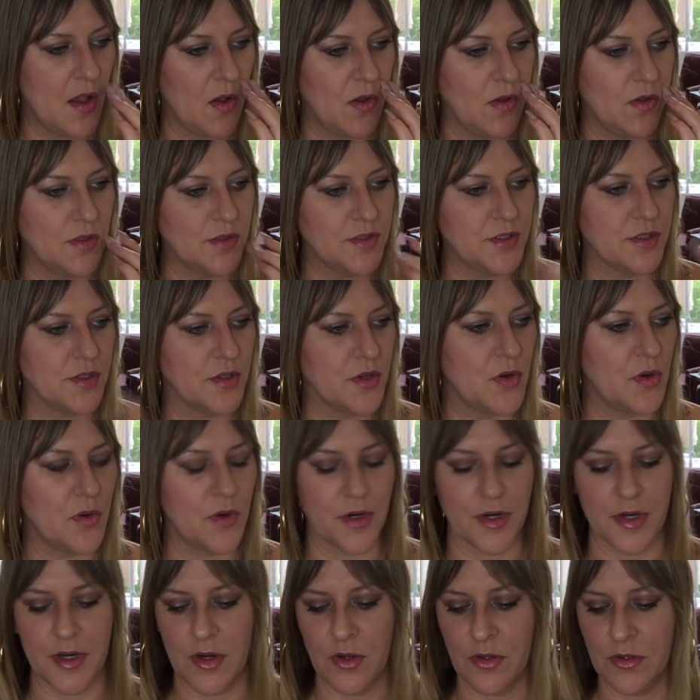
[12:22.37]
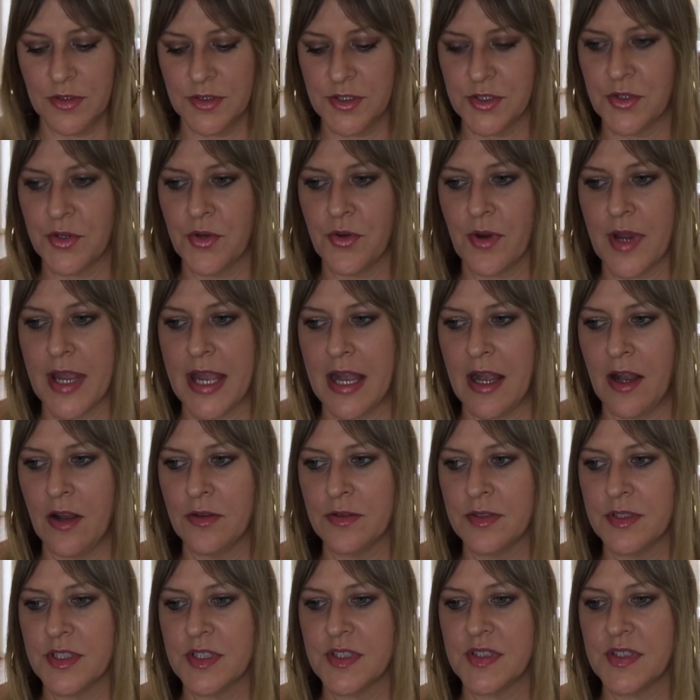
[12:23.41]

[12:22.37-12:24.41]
Hold your court. Hold your ground.